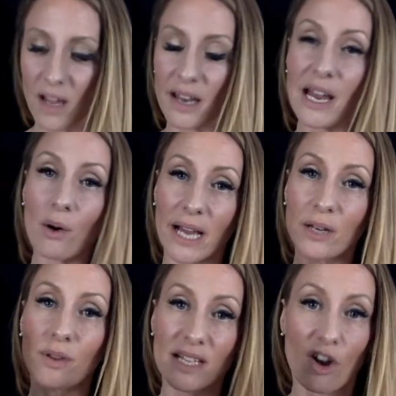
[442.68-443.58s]
now I
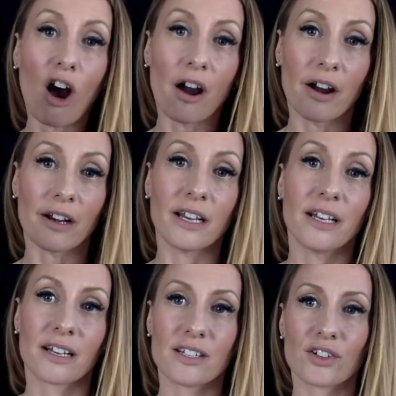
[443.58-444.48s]
know that's hard
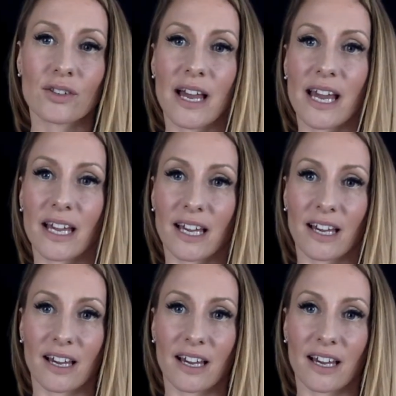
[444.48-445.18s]
because you're, like,